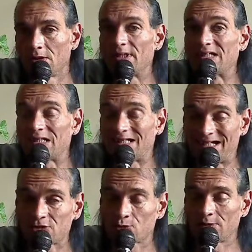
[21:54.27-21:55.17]
Then the
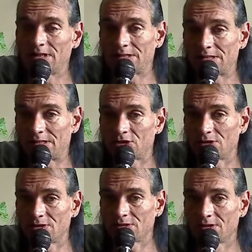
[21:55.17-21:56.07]
last Reiki
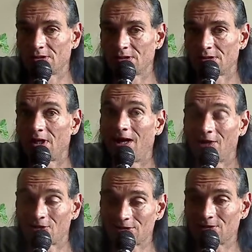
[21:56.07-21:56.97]
session,
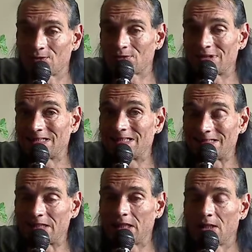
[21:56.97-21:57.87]
higher self said,
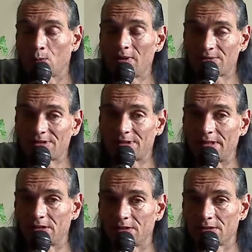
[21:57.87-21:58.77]
"Get a website."